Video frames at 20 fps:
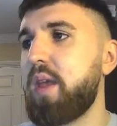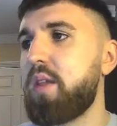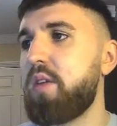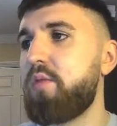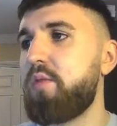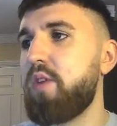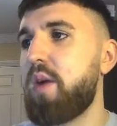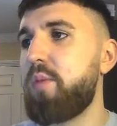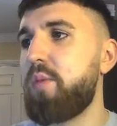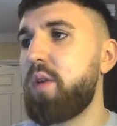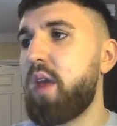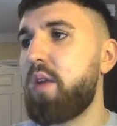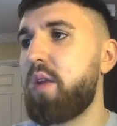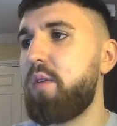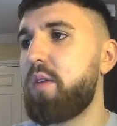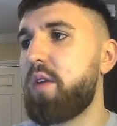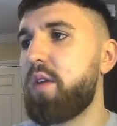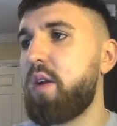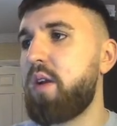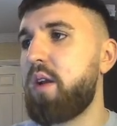Robbo get a
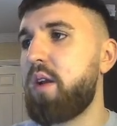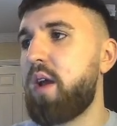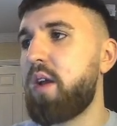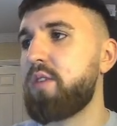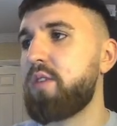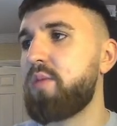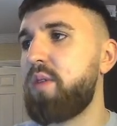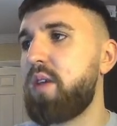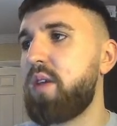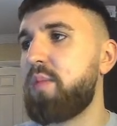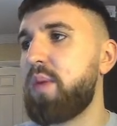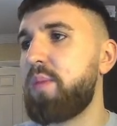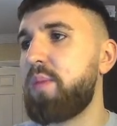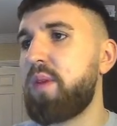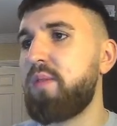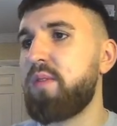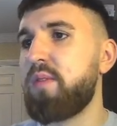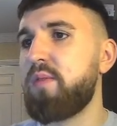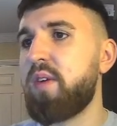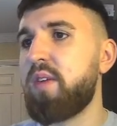return last week? Maybe even
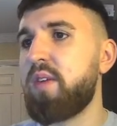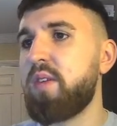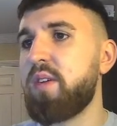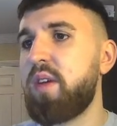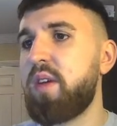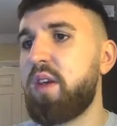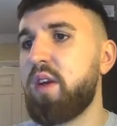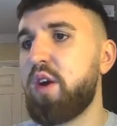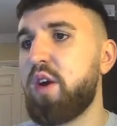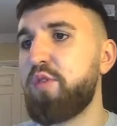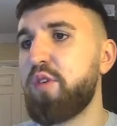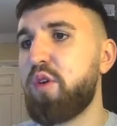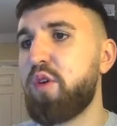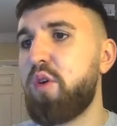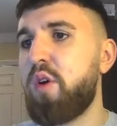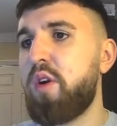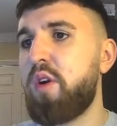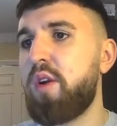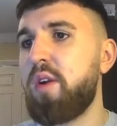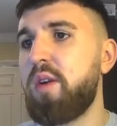Van Dijk off a
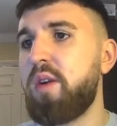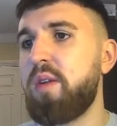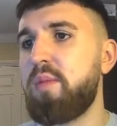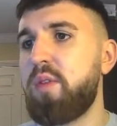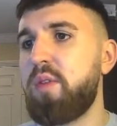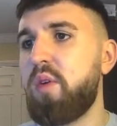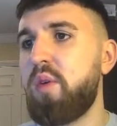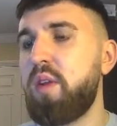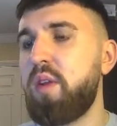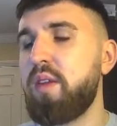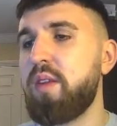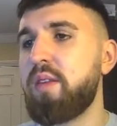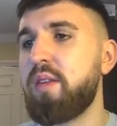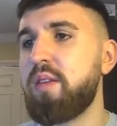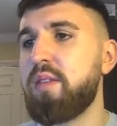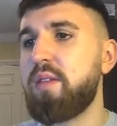corner? No, he didn't.